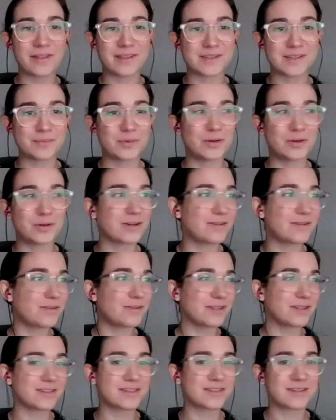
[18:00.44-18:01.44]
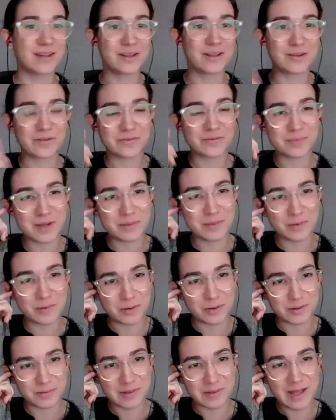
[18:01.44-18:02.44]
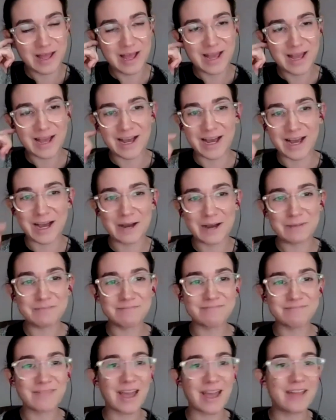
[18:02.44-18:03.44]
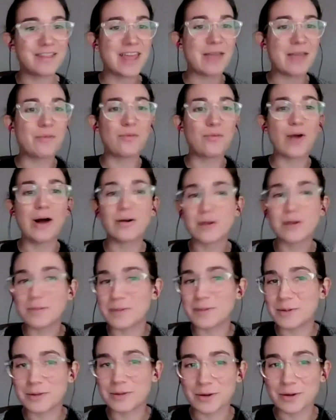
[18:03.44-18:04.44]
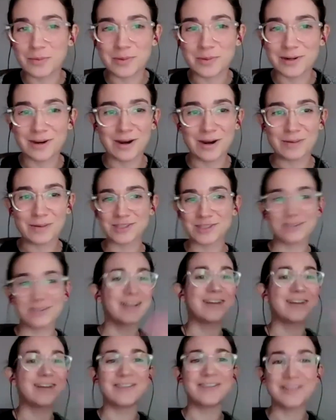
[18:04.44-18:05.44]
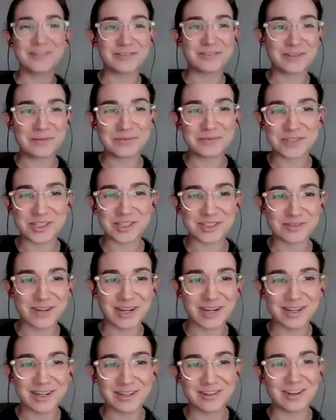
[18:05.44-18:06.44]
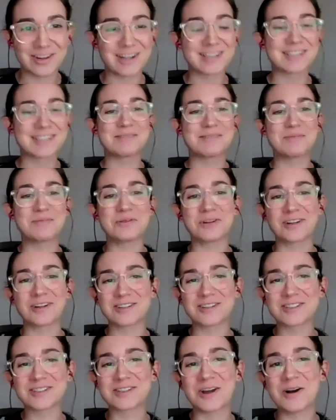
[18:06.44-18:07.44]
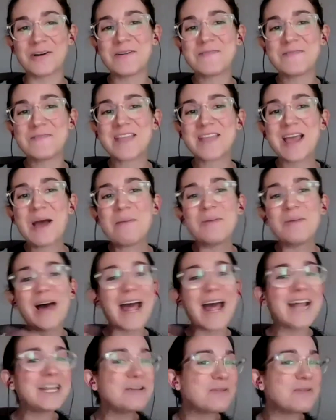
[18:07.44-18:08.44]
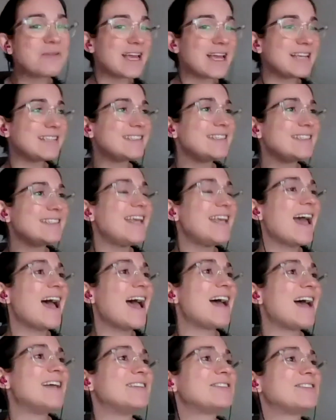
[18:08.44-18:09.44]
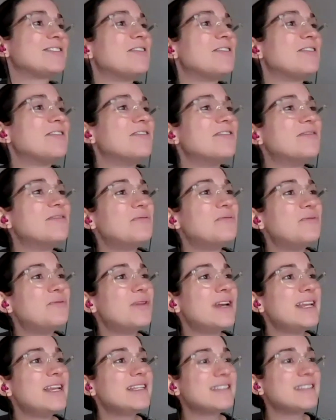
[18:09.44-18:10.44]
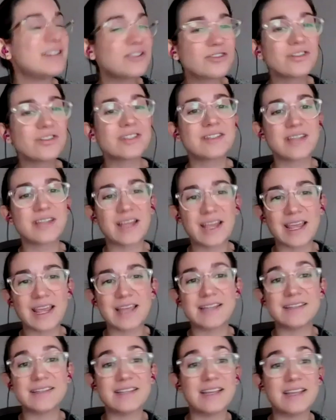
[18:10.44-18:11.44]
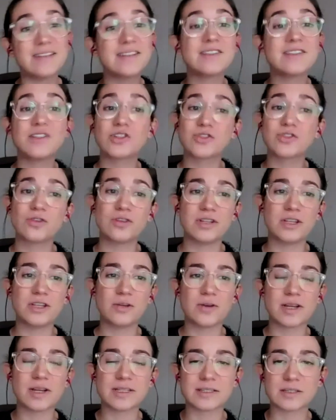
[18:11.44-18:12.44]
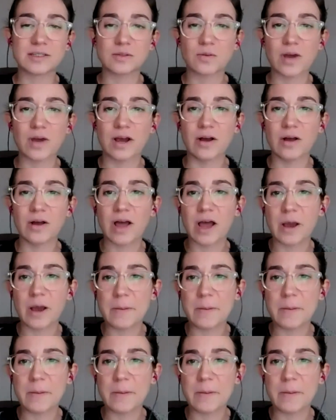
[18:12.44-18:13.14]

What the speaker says: this book with other people, they welcomed me with open arms. They're like, oh, you're from just right across the border. So, but anyways, yeah. So what is interesting, and this is true in the US as well.